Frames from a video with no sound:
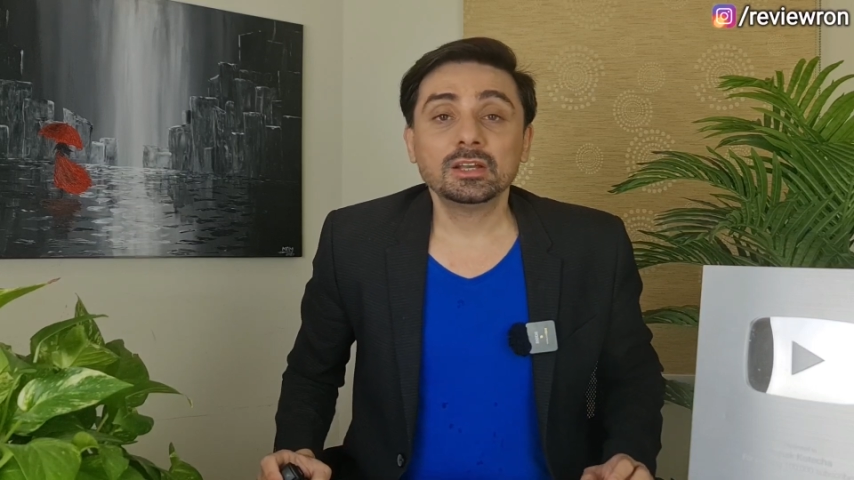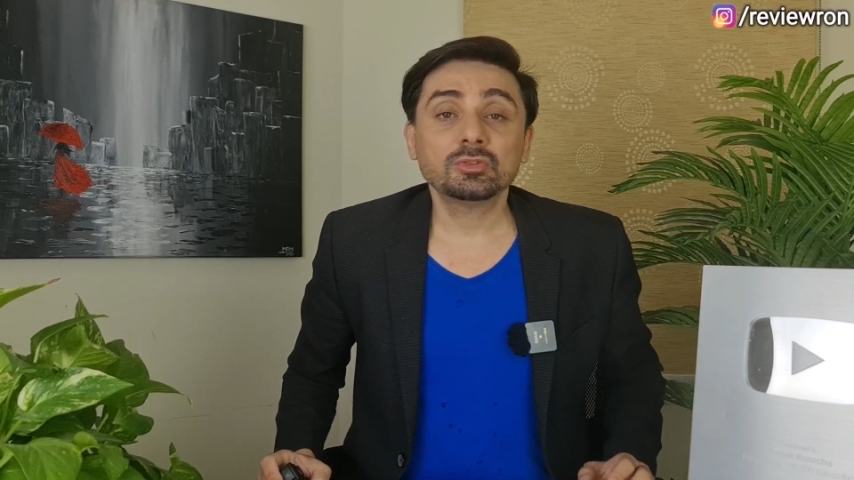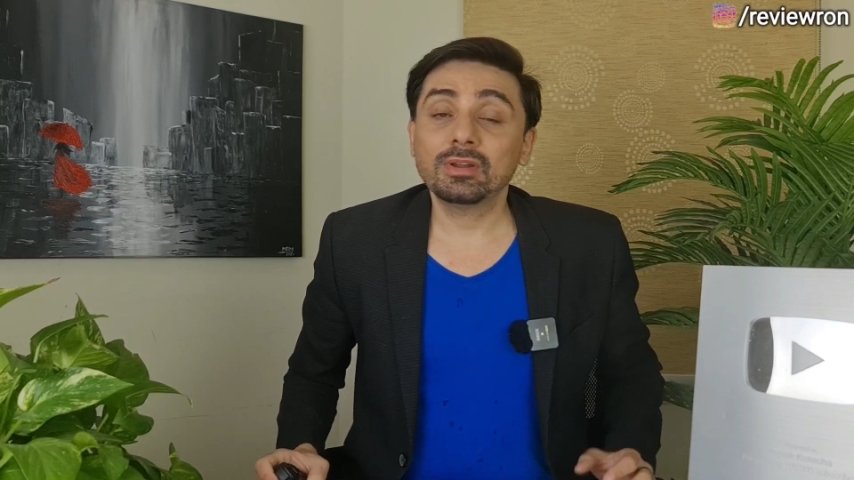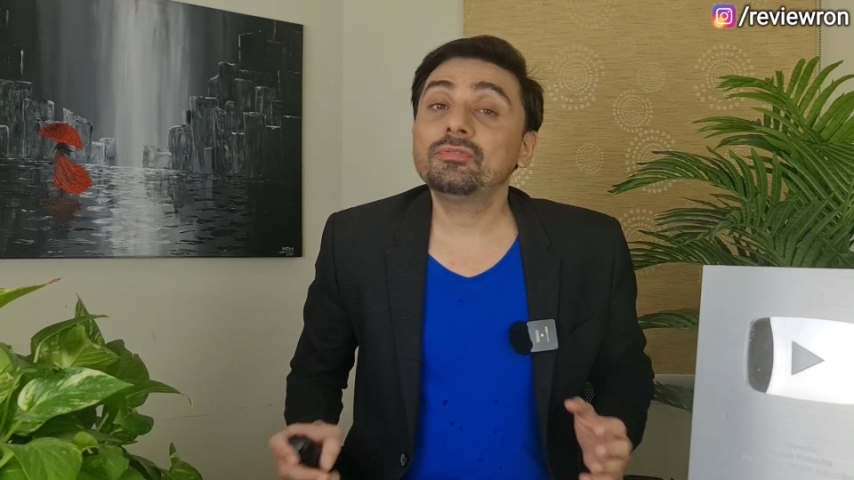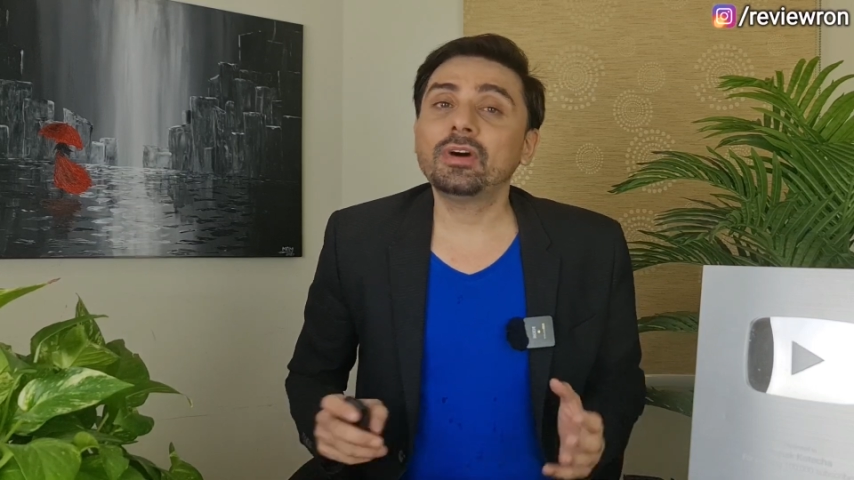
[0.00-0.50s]

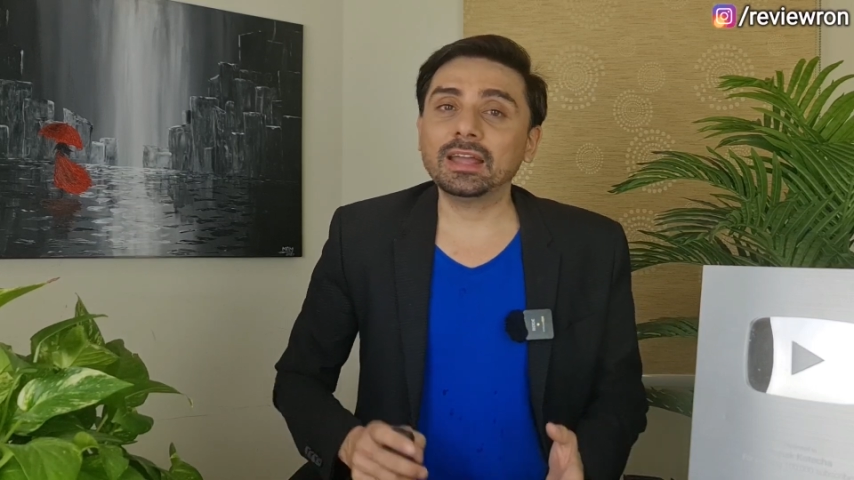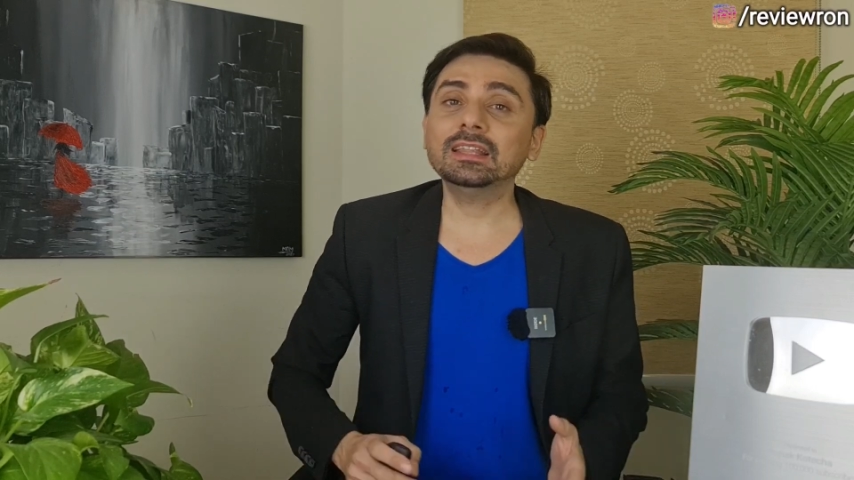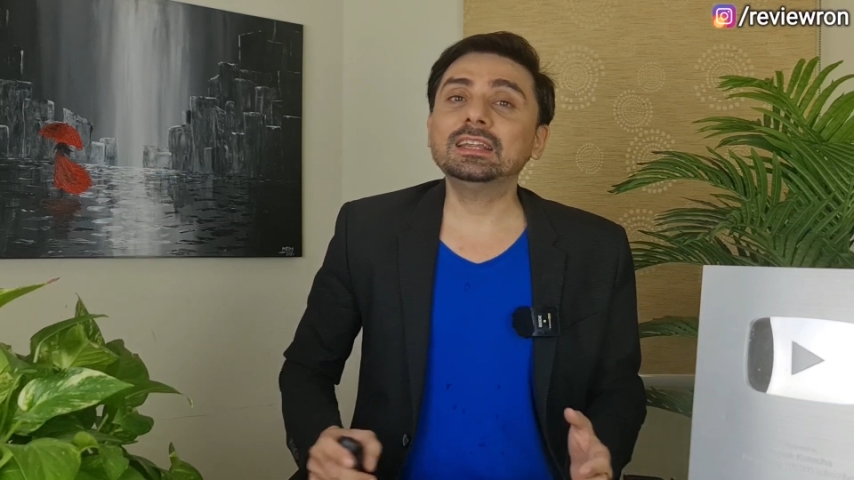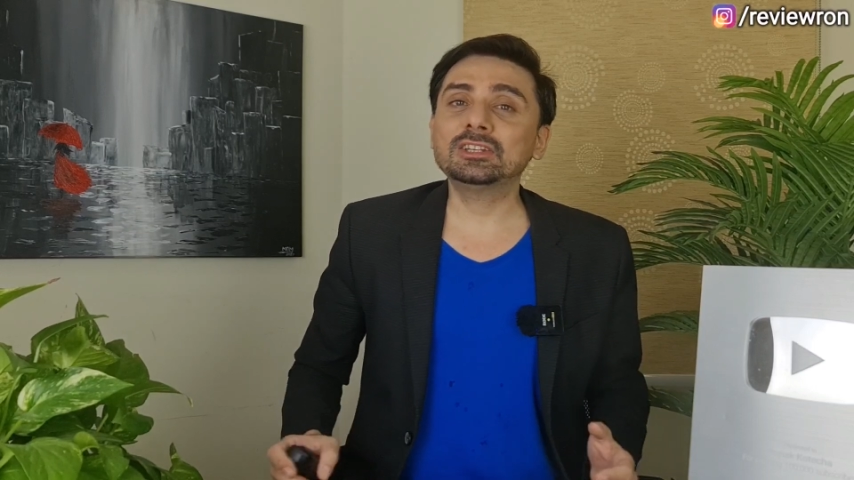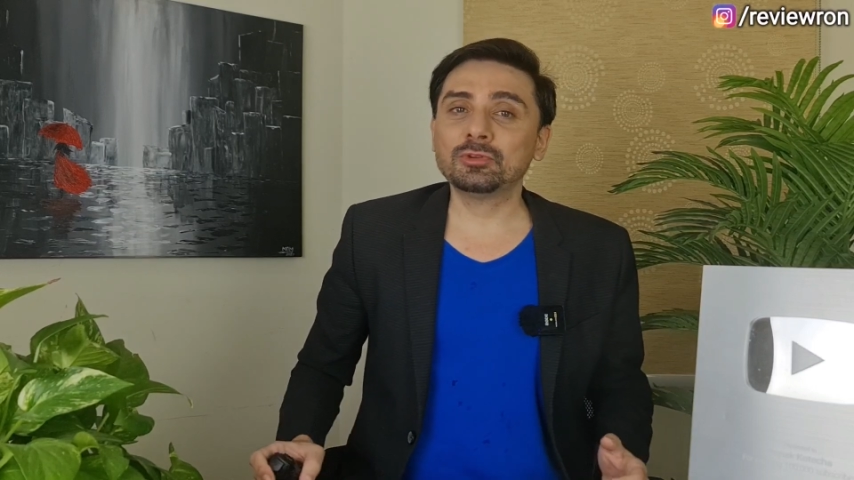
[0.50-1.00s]
So, and
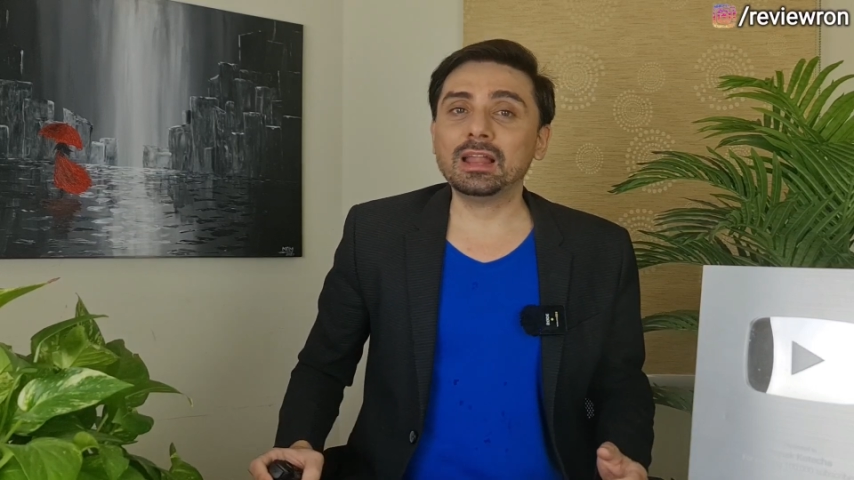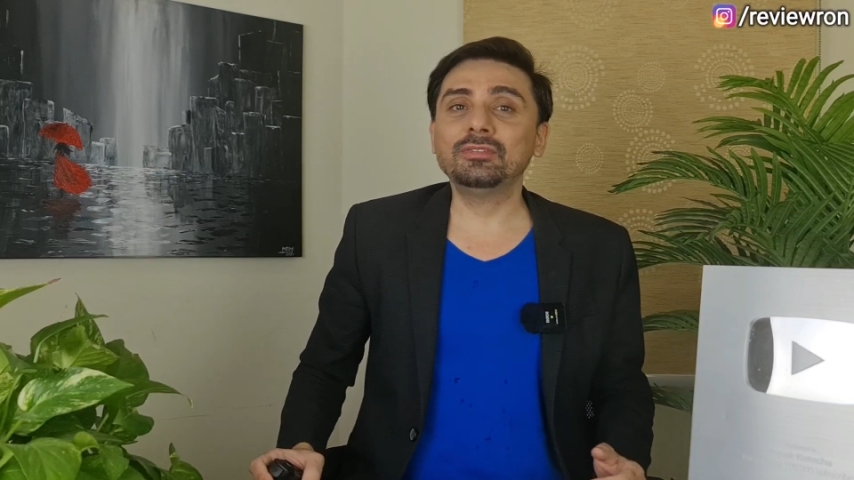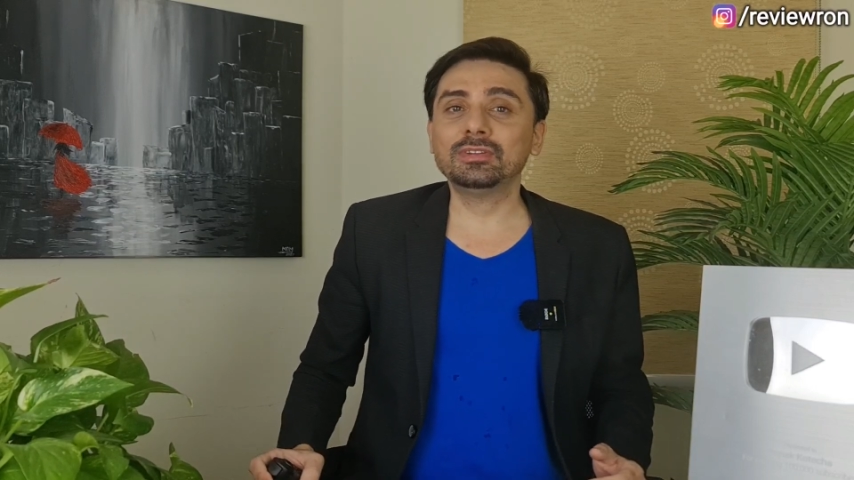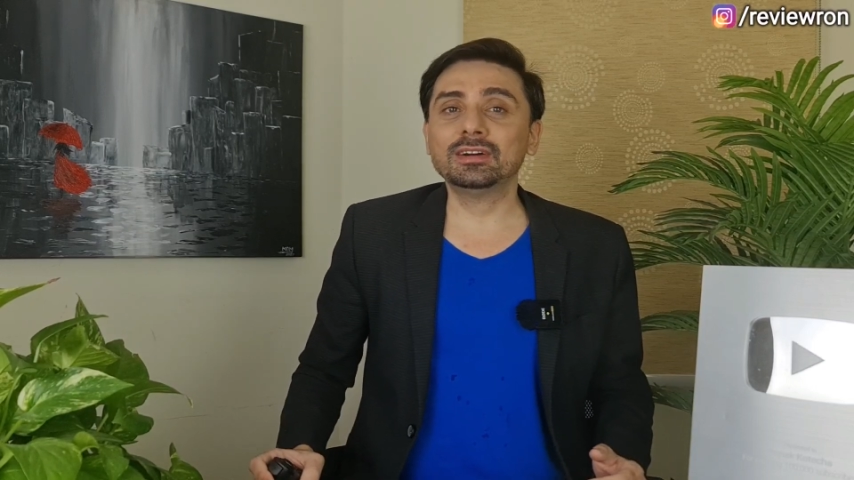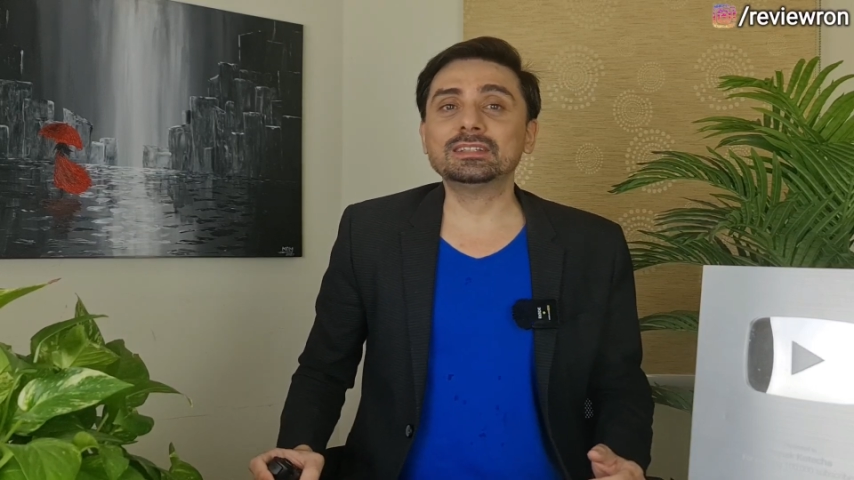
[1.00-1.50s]
finally,
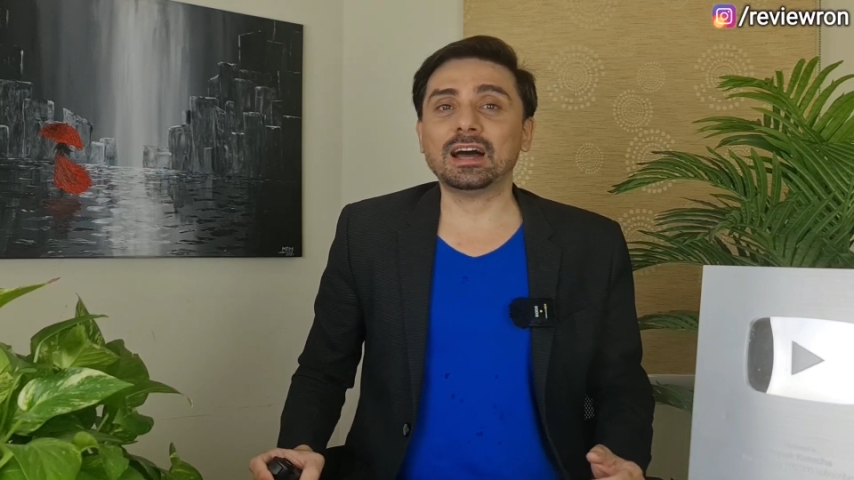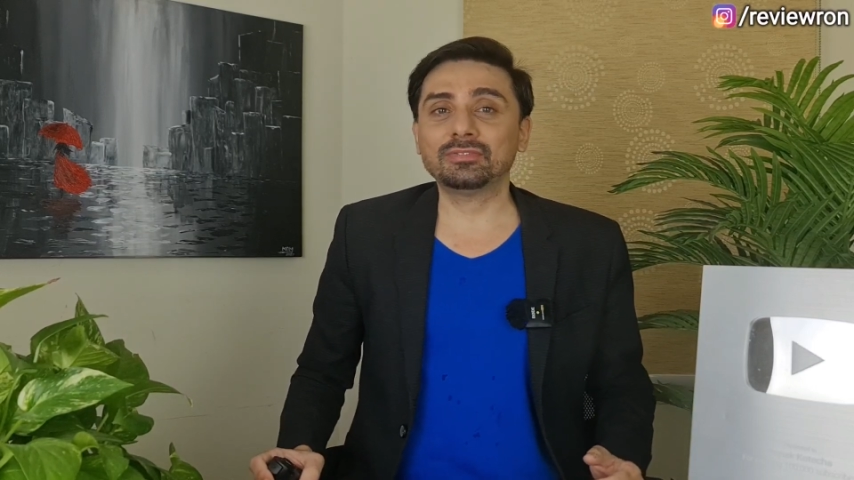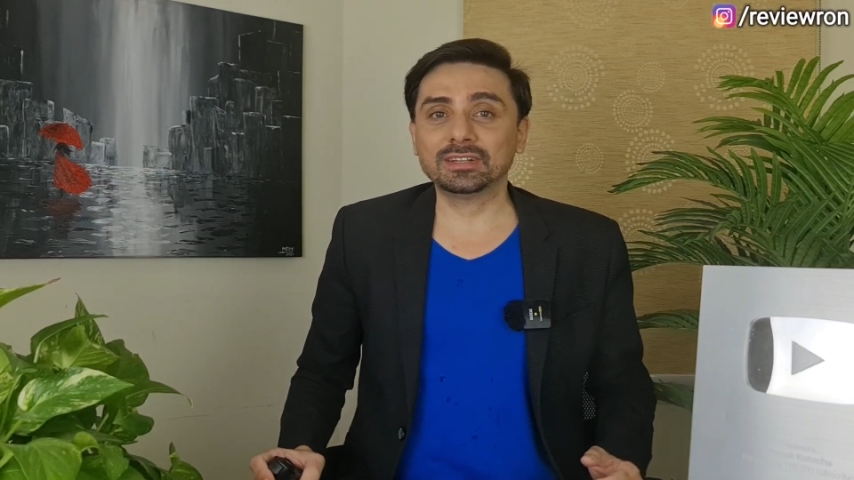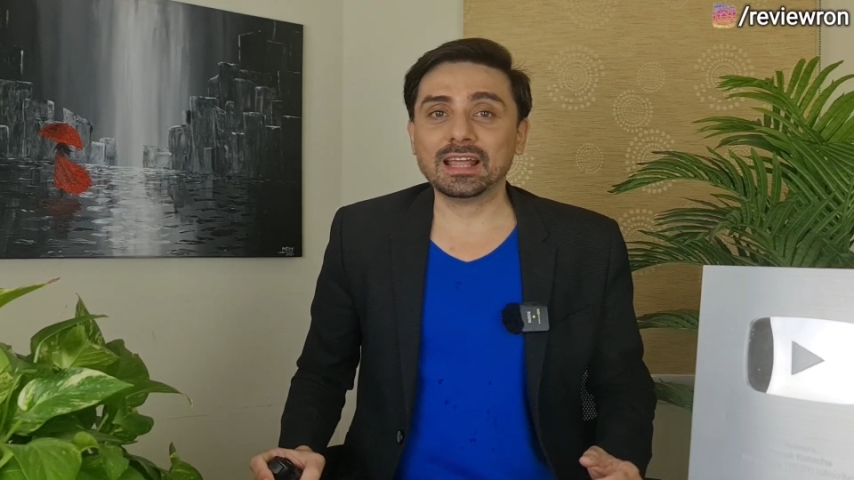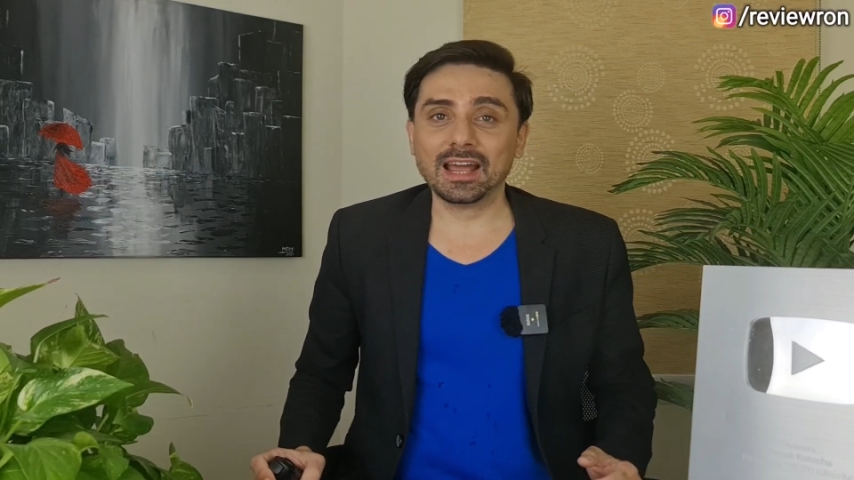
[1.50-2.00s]
12 years
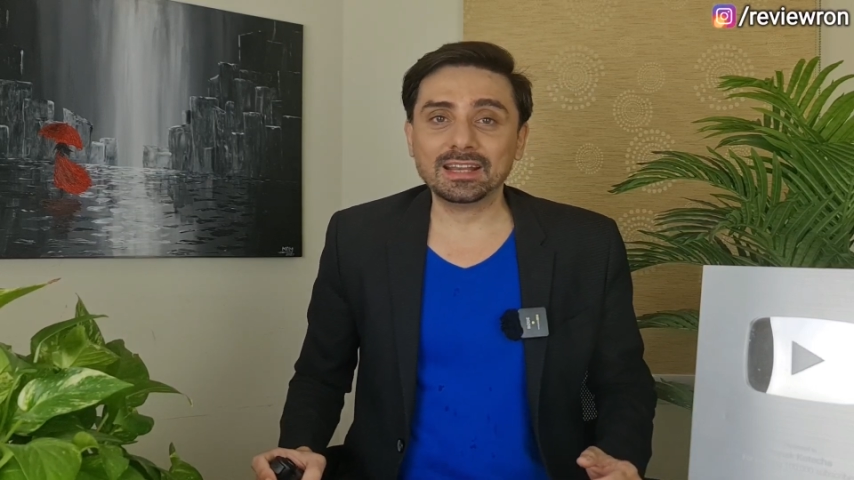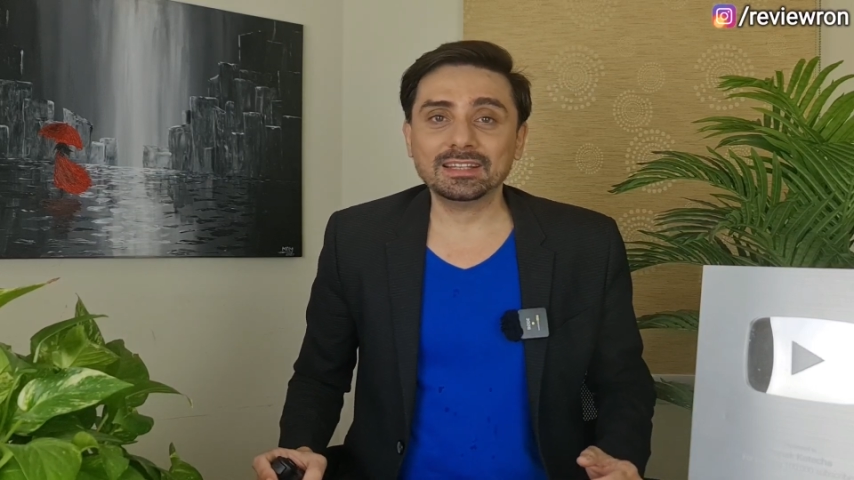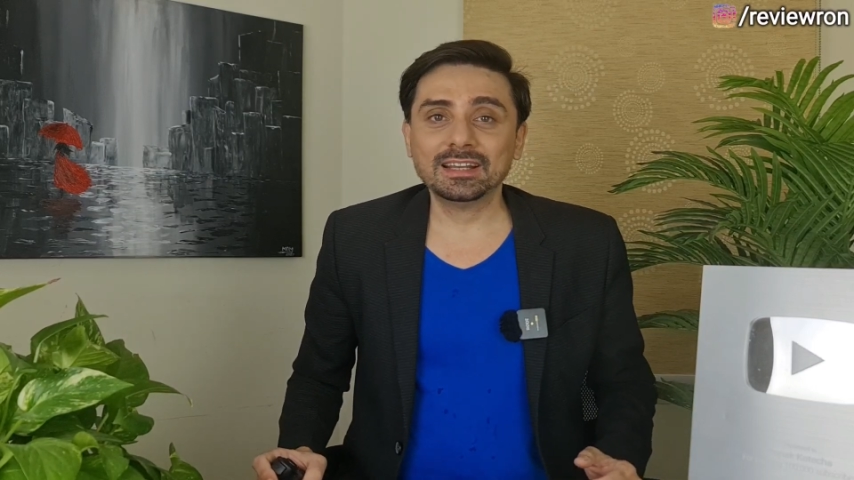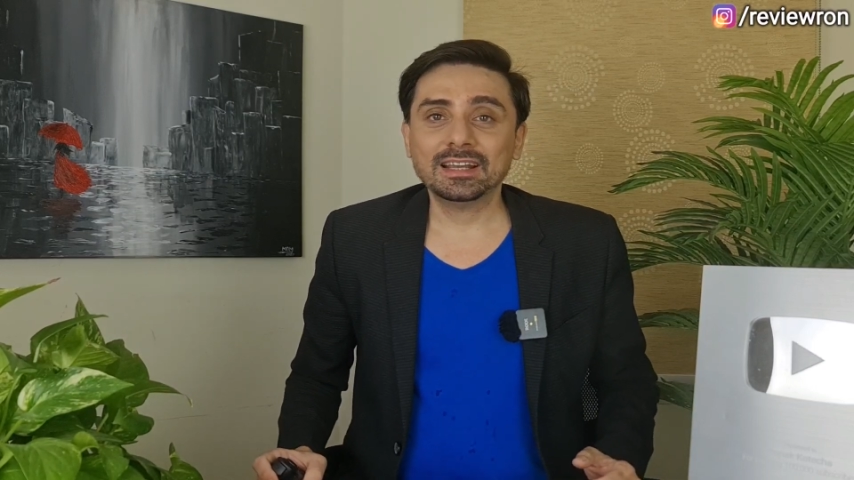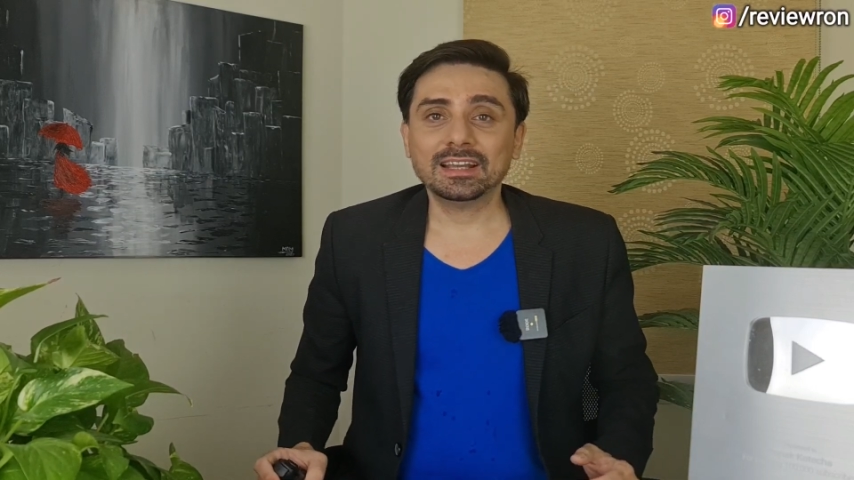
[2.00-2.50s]
after that,